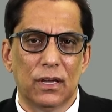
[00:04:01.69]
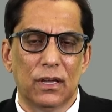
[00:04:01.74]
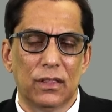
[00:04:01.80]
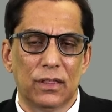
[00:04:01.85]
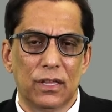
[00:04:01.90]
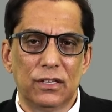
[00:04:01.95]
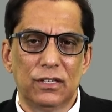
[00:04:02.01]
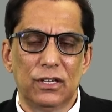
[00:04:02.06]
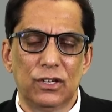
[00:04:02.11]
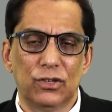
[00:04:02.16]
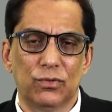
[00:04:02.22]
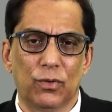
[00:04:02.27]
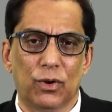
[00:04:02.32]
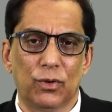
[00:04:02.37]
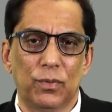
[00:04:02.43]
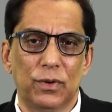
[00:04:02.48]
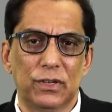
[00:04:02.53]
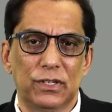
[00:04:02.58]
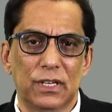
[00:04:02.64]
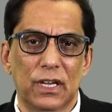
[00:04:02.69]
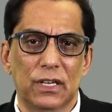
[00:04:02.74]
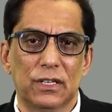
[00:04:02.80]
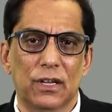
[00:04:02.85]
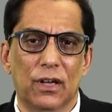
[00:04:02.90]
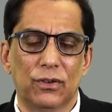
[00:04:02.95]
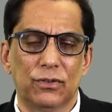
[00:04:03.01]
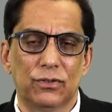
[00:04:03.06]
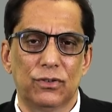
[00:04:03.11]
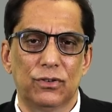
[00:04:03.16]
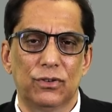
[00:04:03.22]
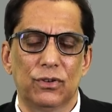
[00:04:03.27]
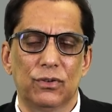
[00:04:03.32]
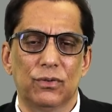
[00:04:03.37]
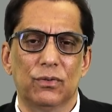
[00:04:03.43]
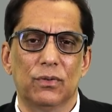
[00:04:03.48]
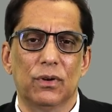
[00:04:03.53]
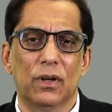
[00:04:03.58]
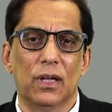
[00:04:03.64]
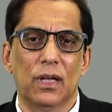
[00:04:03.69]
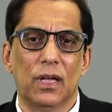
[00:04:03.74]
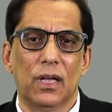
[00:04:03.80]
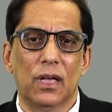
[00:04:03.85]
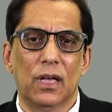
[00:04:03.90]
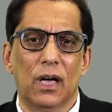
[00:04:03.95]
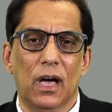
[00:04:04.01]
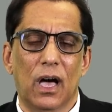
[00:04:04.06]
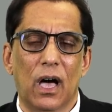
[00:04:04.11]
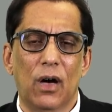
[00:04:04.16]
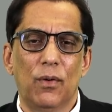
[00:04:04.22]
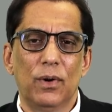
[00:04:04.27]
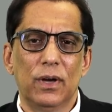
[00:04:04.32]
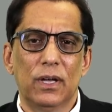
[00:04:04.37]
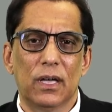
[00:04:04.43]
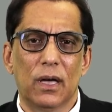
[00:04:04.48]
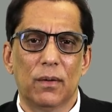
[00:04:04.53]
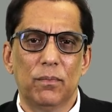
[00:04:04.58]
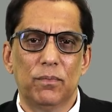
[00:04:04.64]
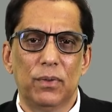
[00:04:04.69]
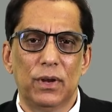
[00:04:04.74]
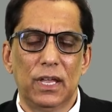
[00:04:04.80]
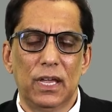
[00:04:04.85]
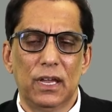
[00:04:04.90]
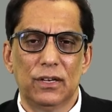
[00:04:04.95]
This is what we set out to do. Our company,